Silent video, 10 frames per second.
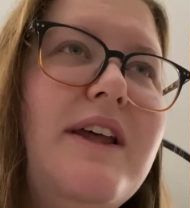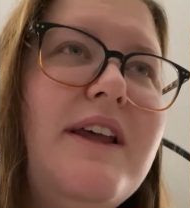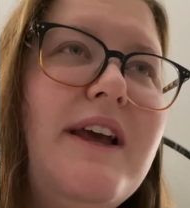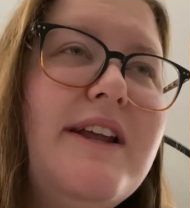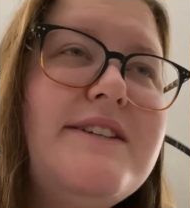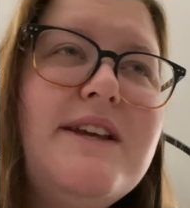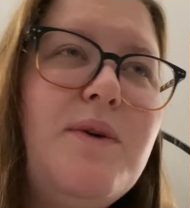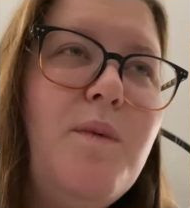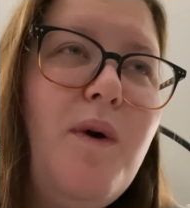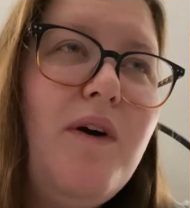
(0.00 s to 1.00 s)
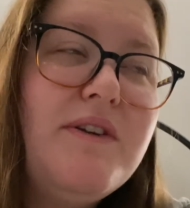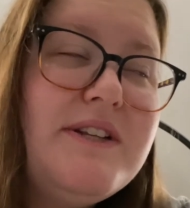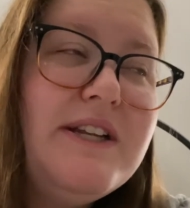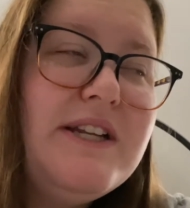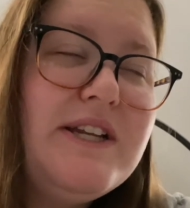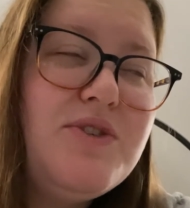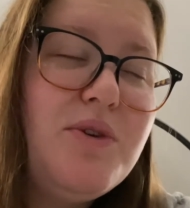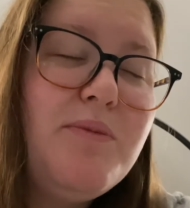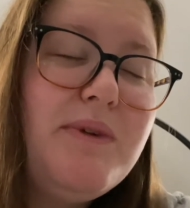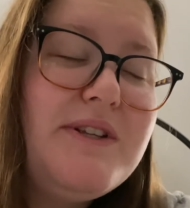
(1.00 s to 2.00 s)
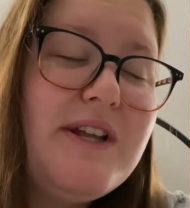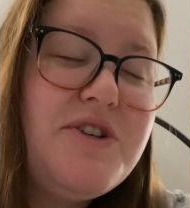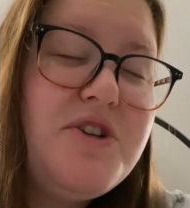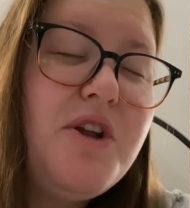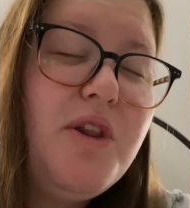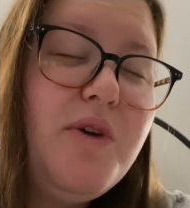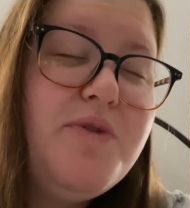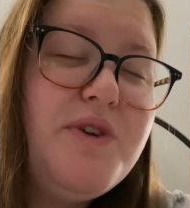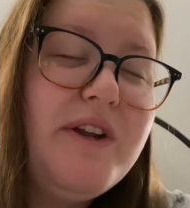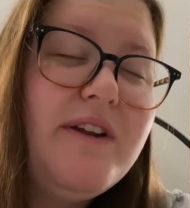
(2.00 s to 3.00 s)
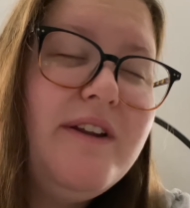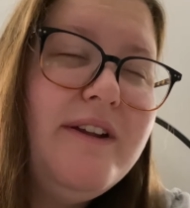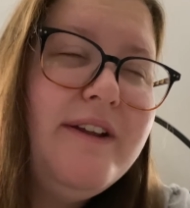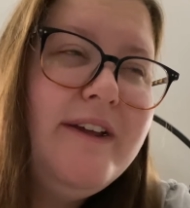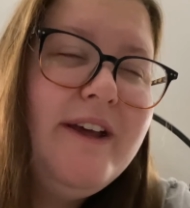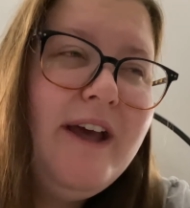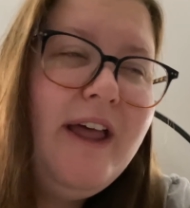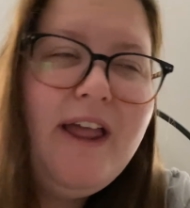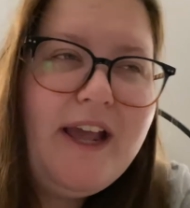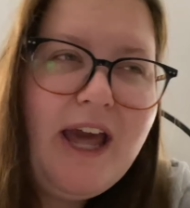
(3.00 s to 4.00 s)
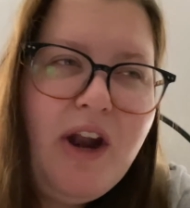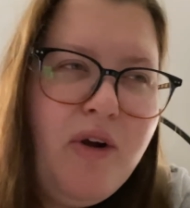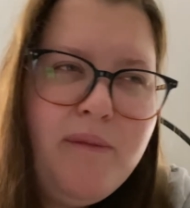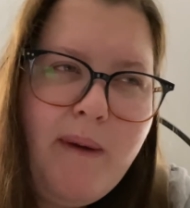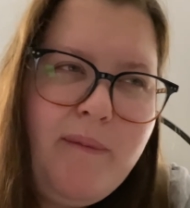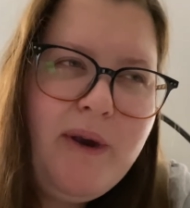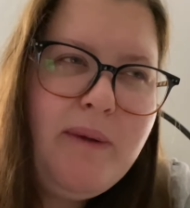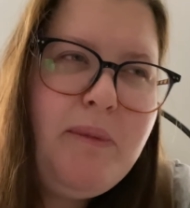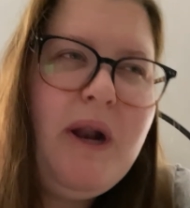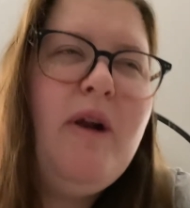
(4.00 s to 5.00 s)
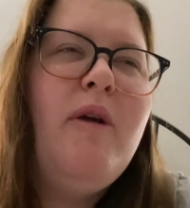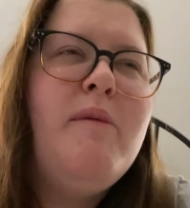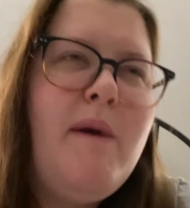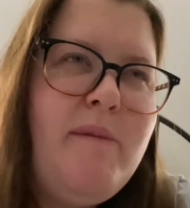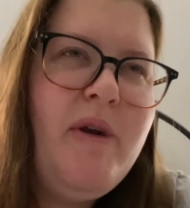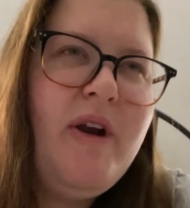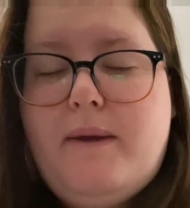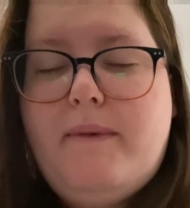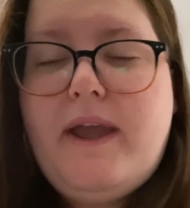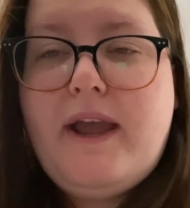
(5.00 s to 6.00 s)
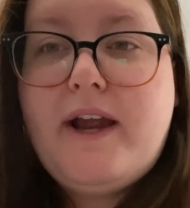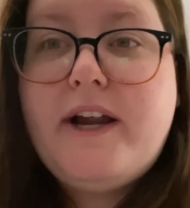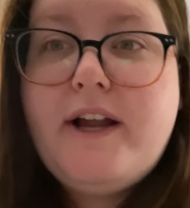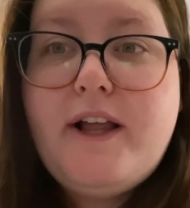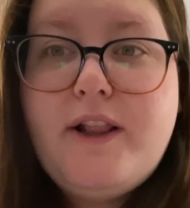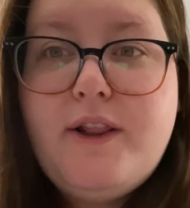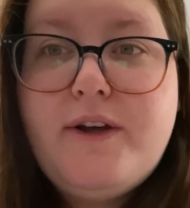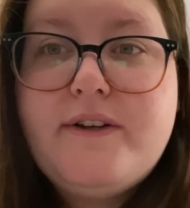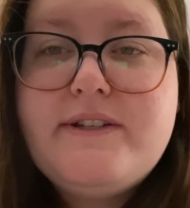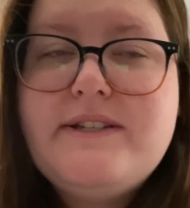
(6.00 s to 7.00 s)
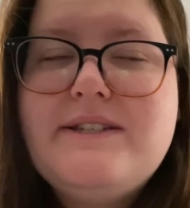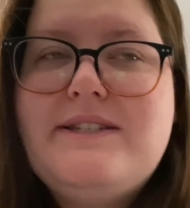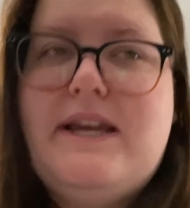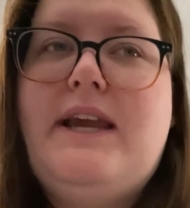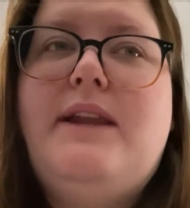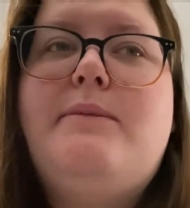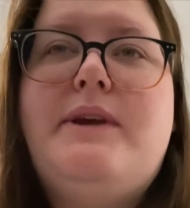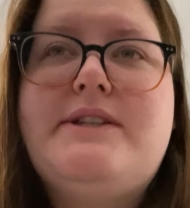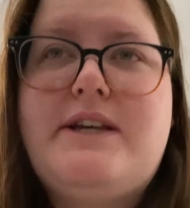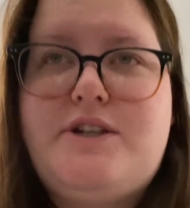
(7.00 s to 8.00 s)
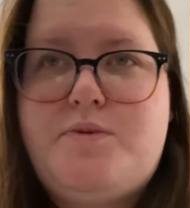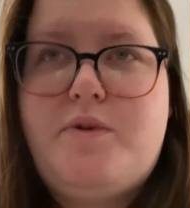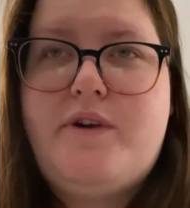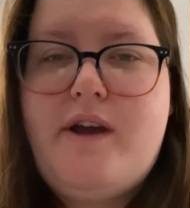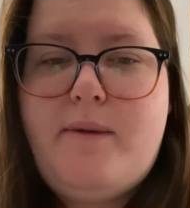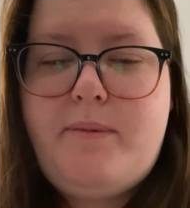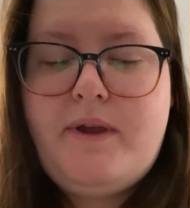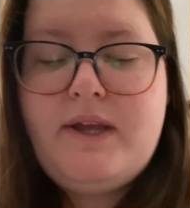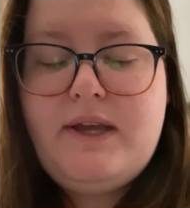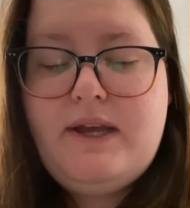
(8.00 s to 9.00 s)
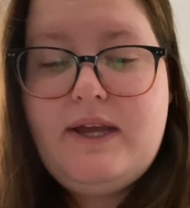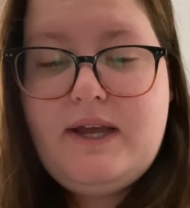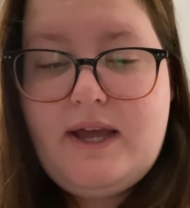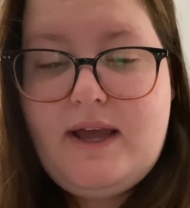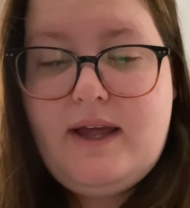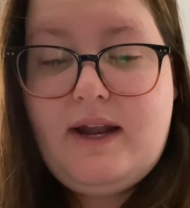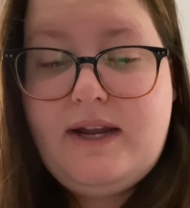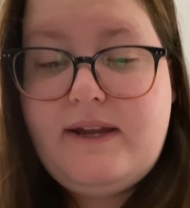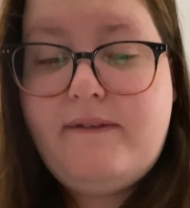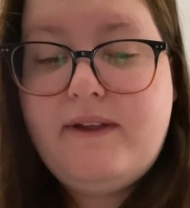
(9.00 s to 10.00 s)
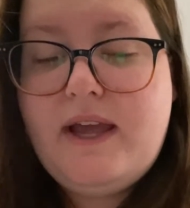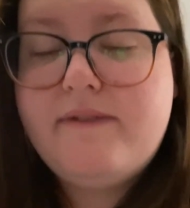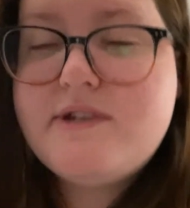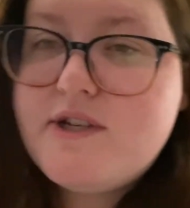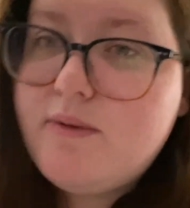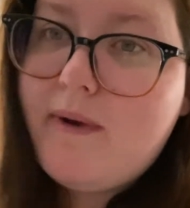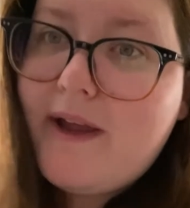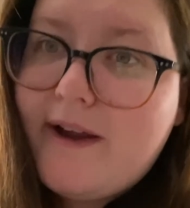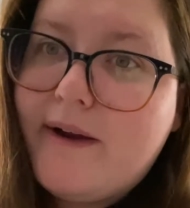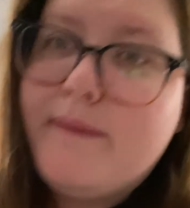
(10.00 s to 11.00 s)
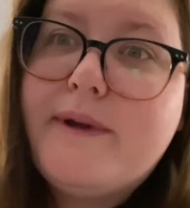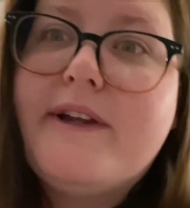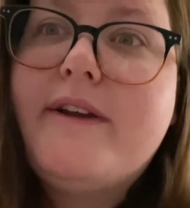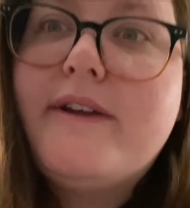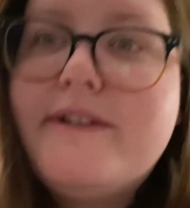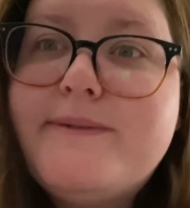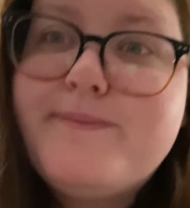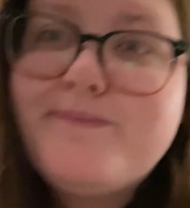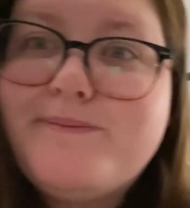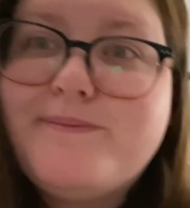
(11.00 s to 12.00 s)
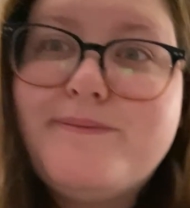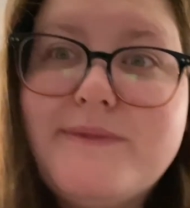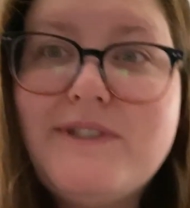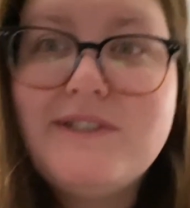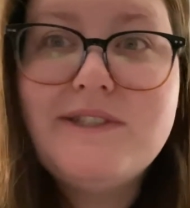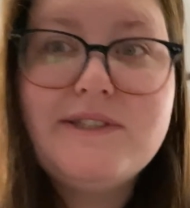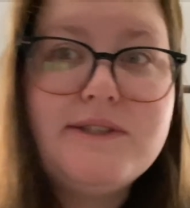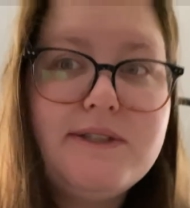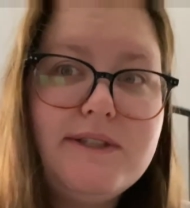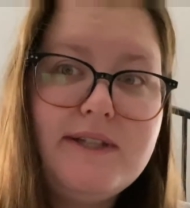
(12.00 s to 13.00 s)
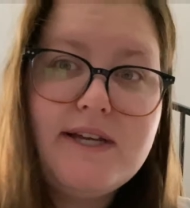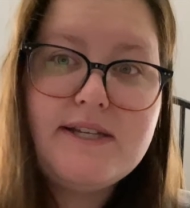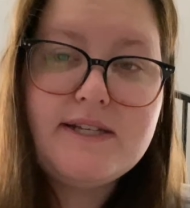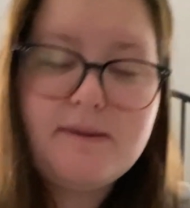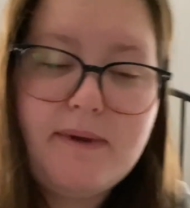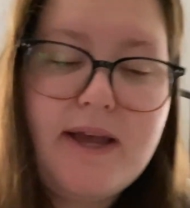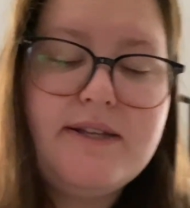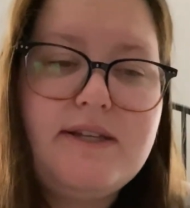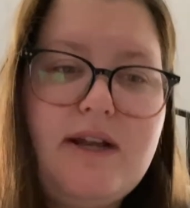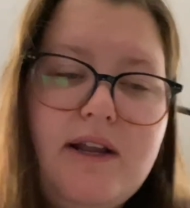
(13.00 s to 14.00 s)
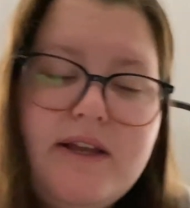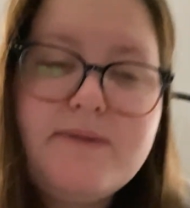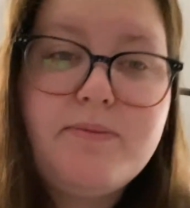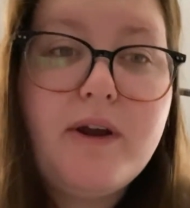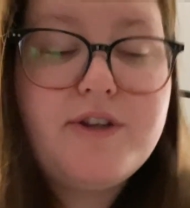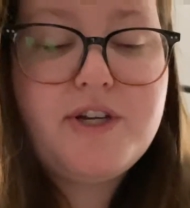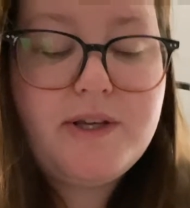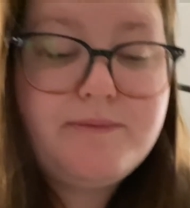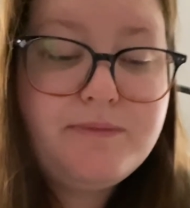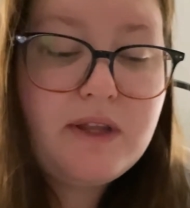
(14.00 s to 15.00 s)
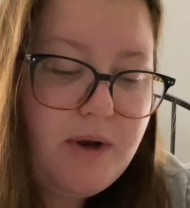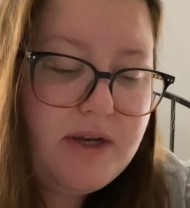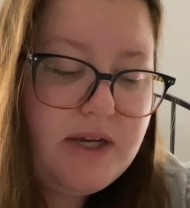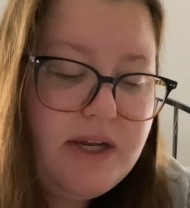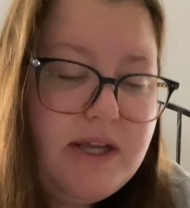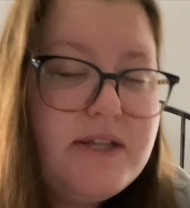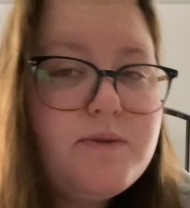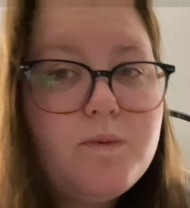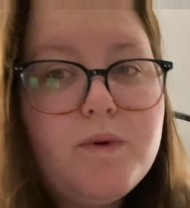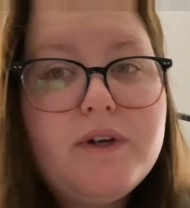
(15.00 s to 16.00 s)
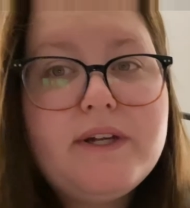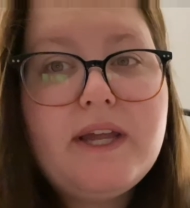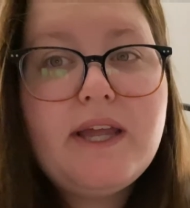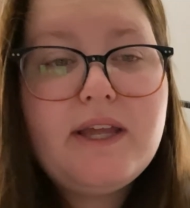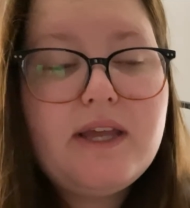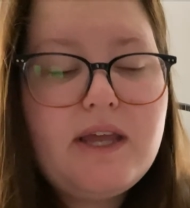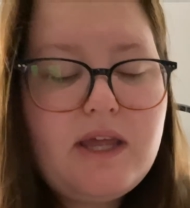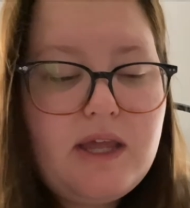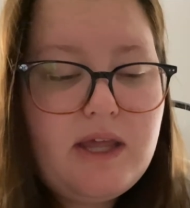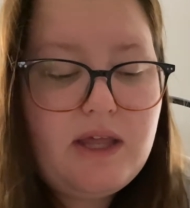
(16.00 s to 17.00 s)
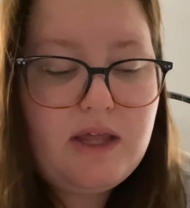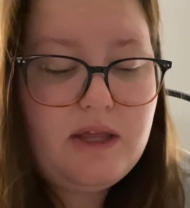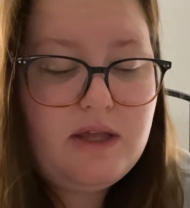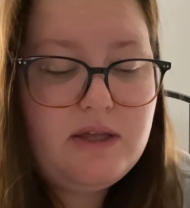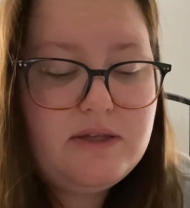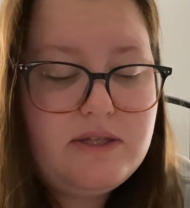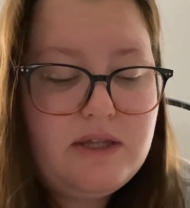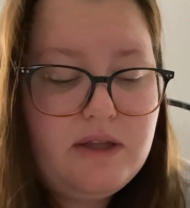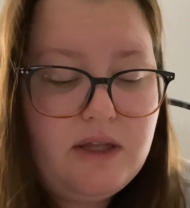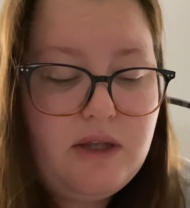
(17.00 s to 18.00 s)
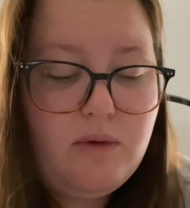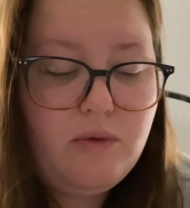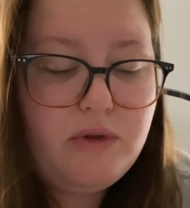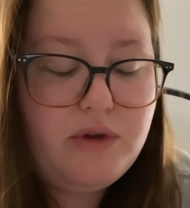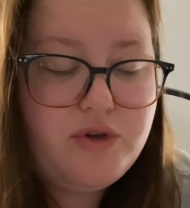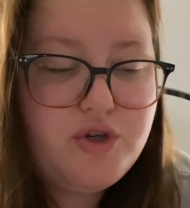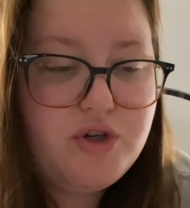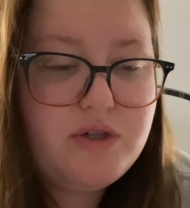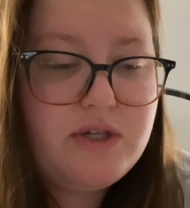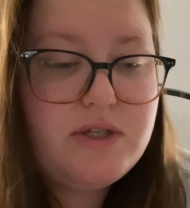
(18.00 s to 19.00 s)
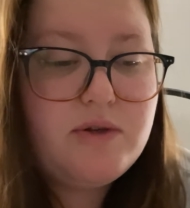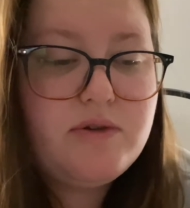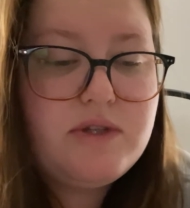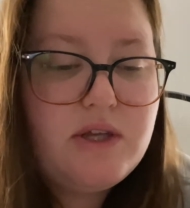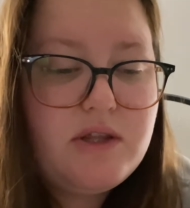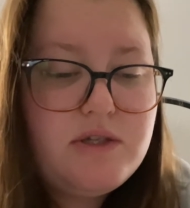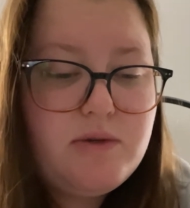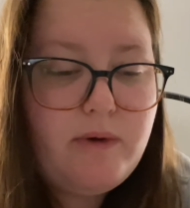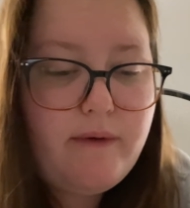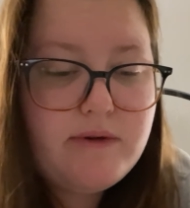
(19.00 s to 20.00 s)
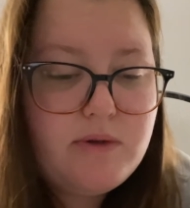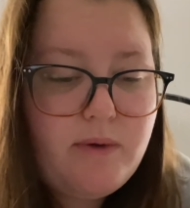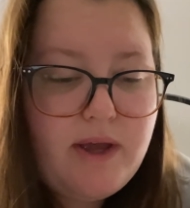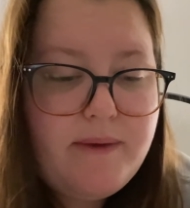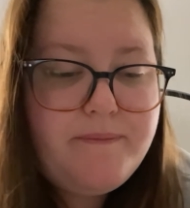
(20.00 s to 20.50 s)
Like, I just, like, walked into his room in such a delusion. Like, I don't remember it, but I remember my hair looks insane because I just woke up. And I definitely have to do my hair because mm, this is a mess. Or at least brush it. Brendon is working. He is in, like, North Jersey, so he's, like, two hours away.